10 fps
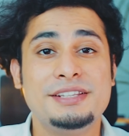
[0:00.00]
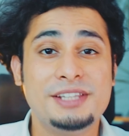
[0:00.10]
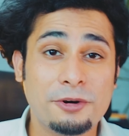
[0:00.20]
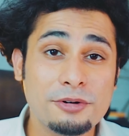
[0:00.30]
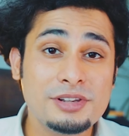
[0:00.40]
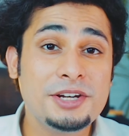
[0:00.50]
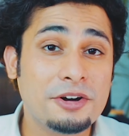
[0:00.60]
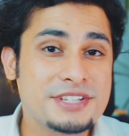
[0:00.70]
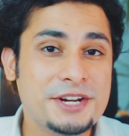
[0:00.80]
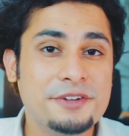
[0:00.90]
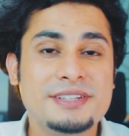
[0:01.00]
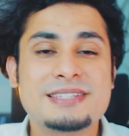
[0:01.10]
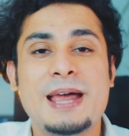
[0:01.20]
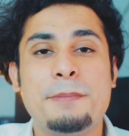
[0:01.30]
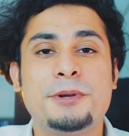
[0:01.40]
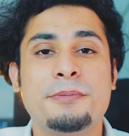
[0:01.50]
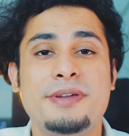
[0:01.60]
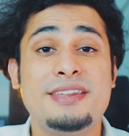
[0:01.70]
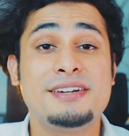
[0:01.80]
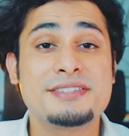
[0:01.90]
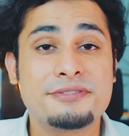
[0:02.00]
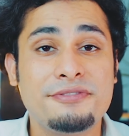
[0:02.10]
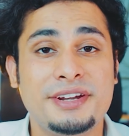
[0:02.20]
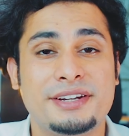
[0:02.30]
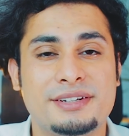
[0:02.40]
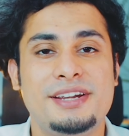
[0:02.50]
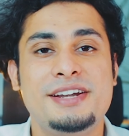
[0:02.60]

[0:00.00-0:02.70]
The only downside of this laptop is its weight.